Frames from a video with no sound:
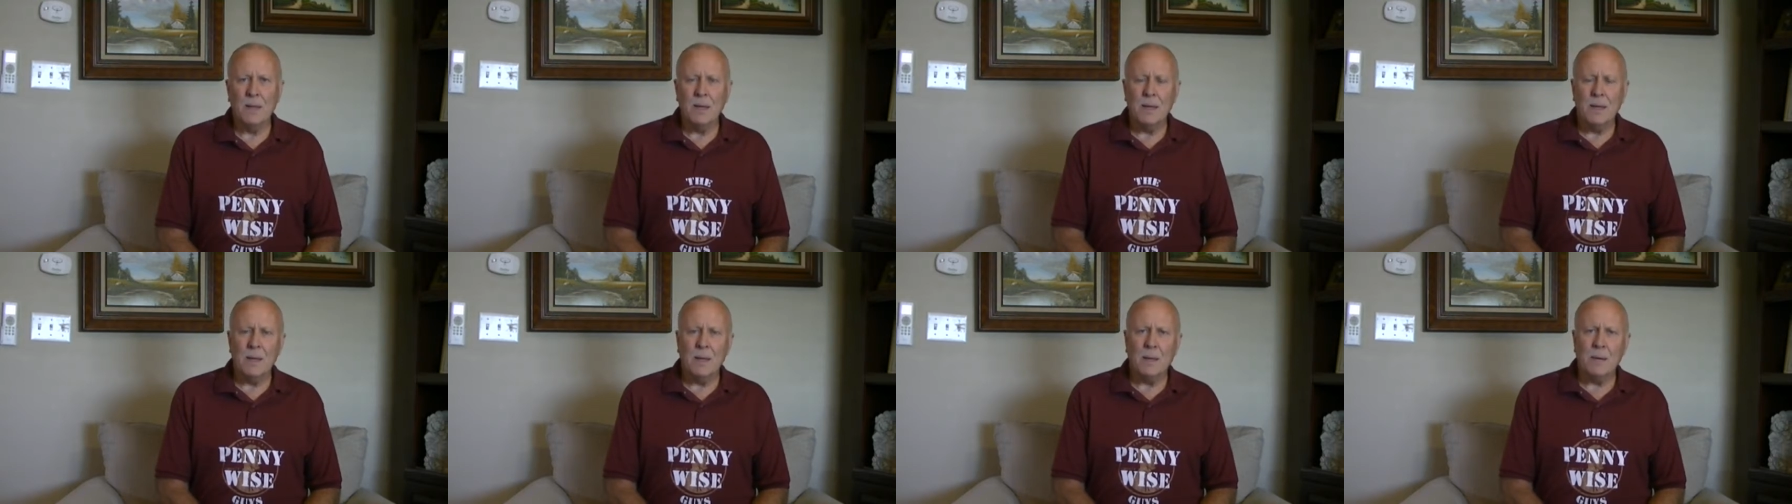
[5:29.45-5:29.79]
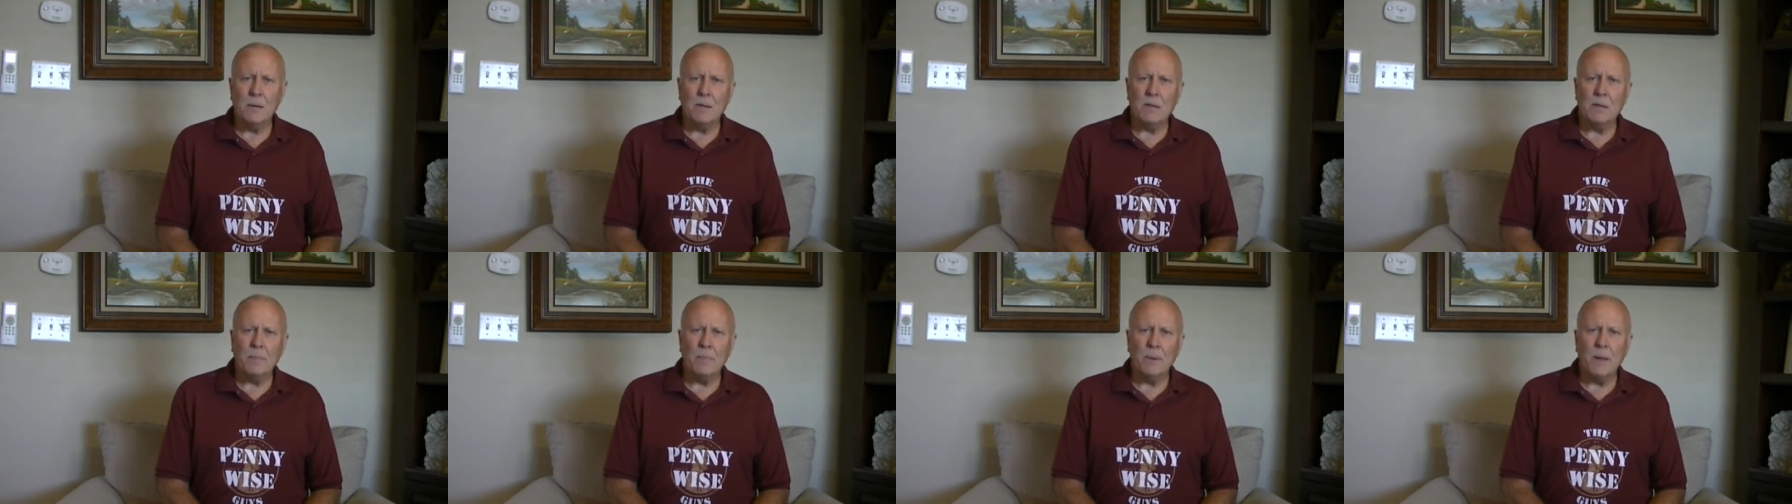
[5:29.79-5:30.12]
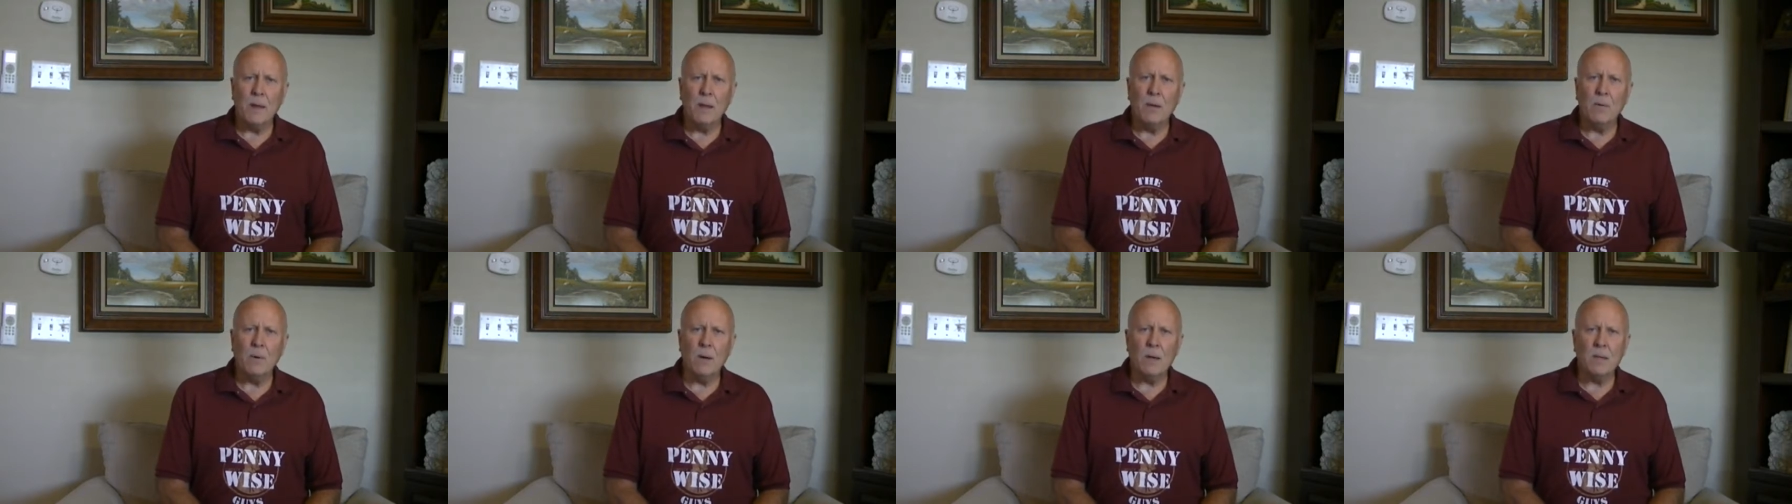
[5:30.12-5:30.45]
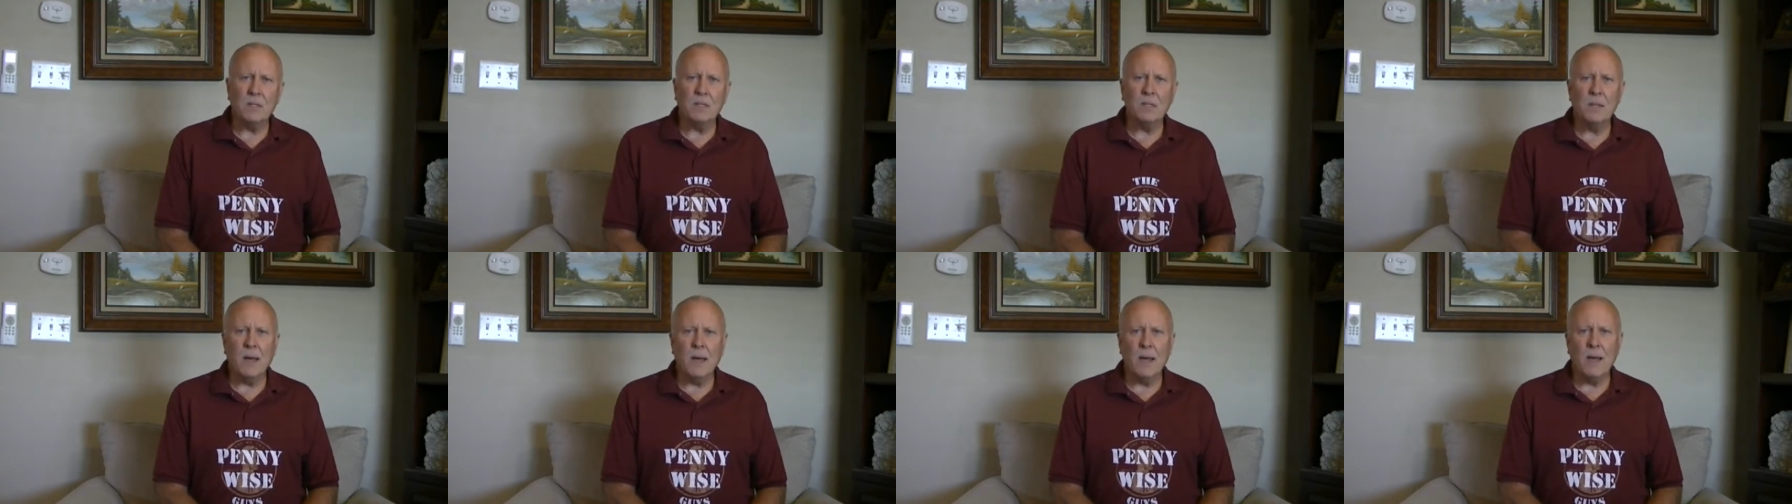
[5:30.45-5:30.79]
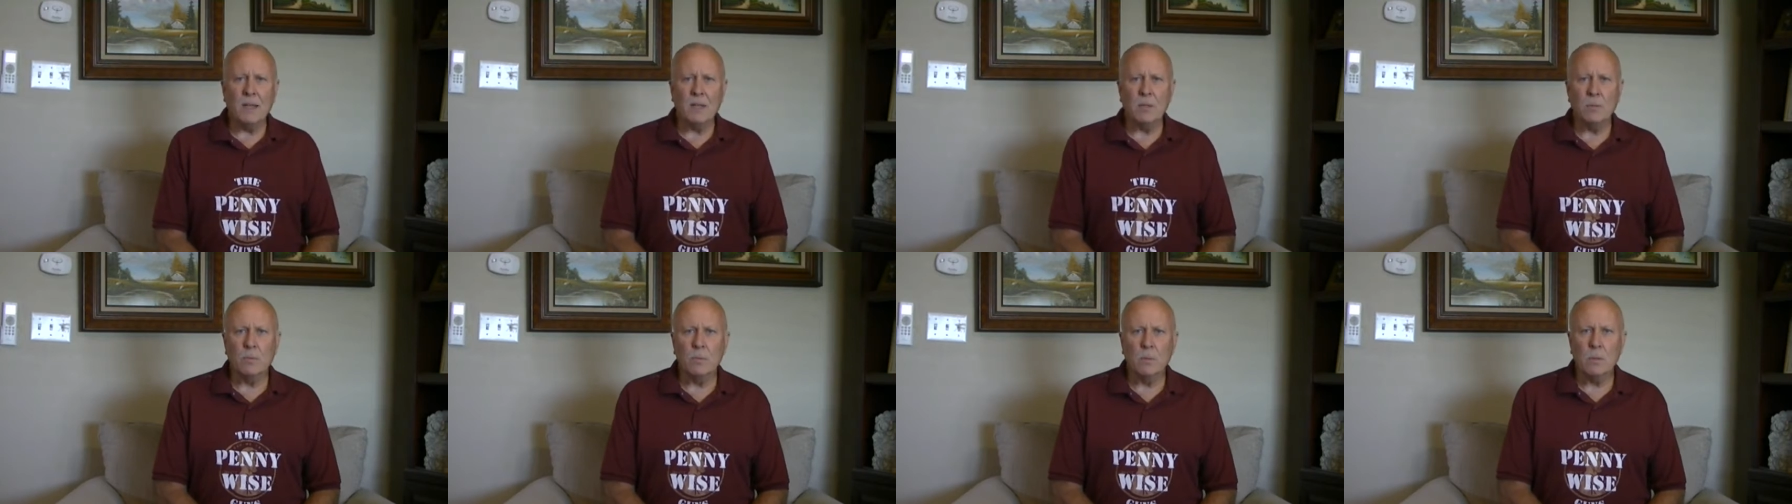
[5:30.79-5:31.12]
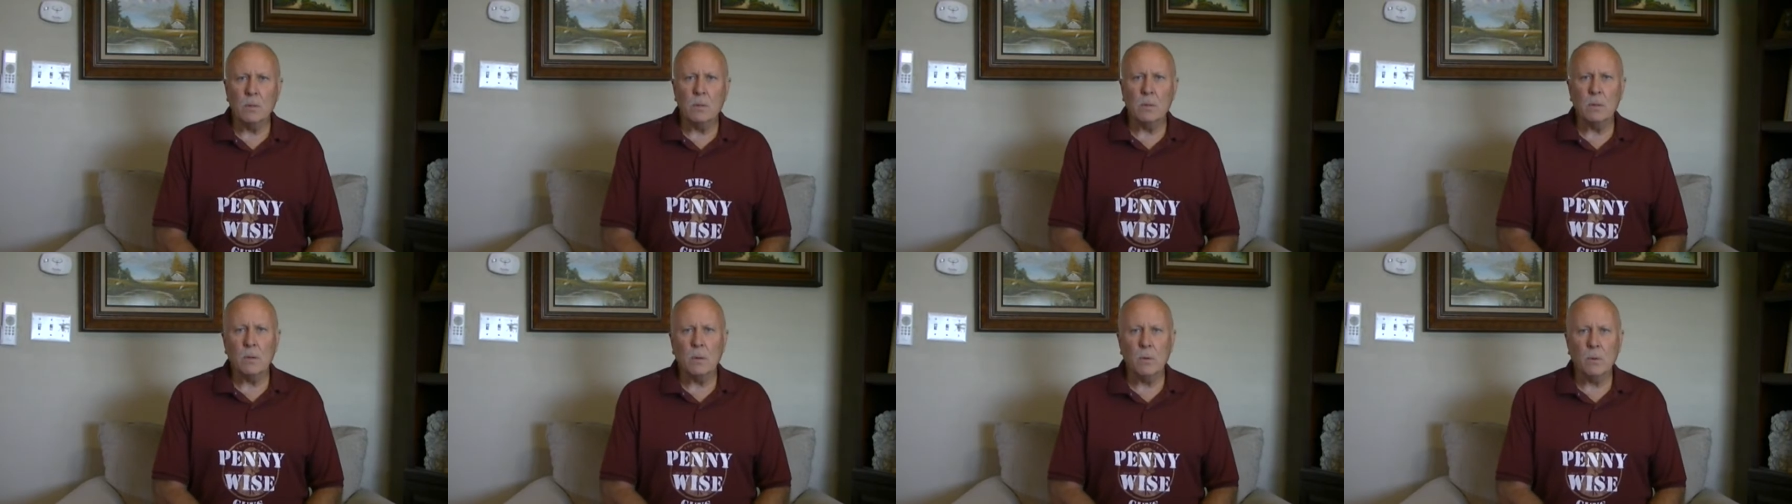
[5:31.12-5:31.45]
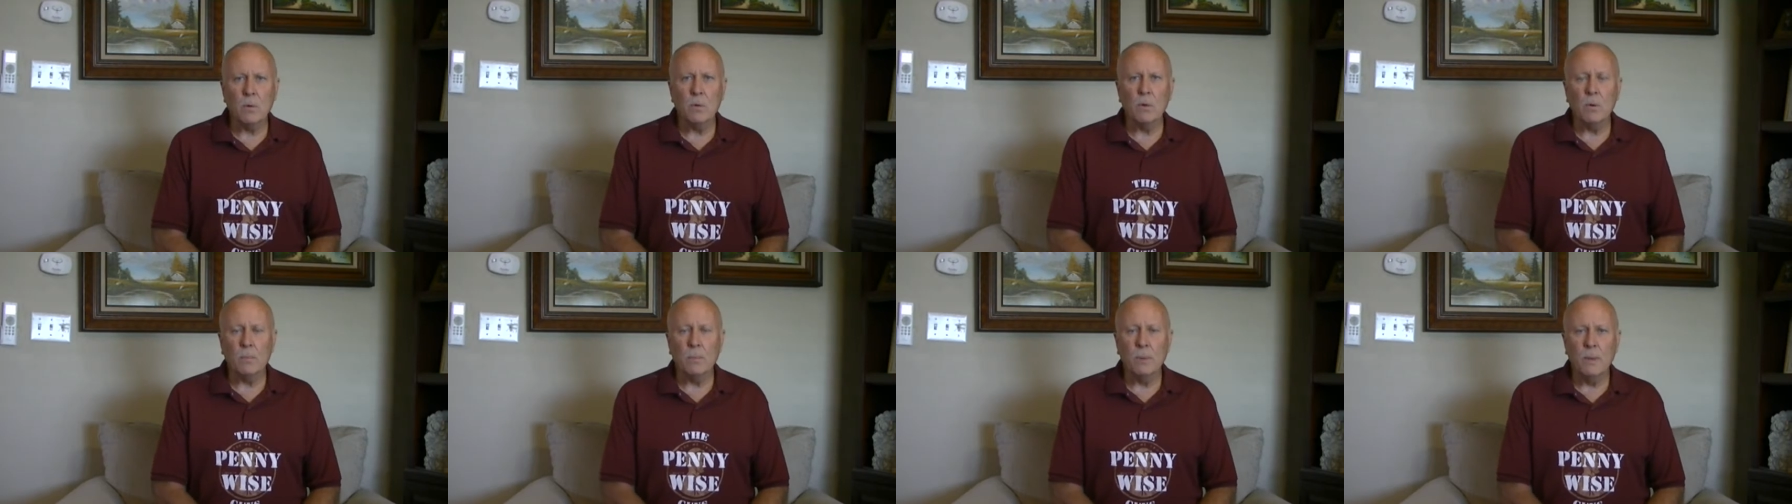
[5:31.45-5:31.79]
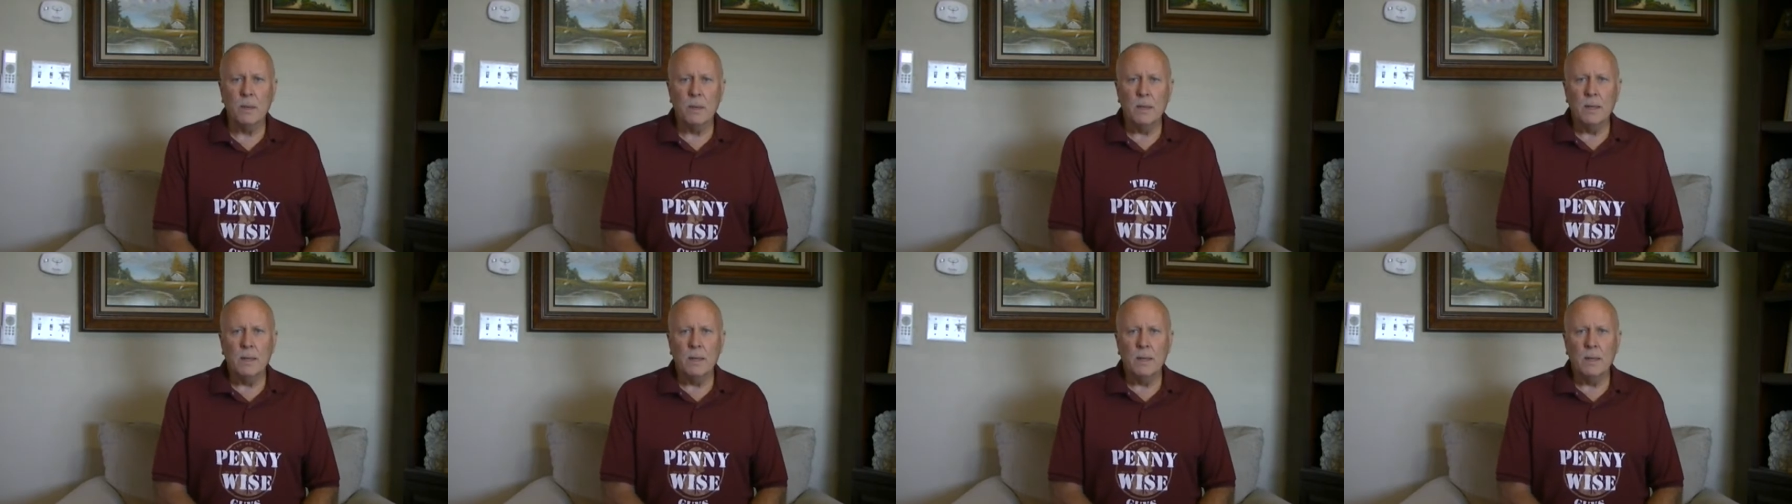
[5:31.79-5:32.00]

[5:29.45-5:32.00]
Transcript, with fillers: Here at the Penny Wise Guys, we're a group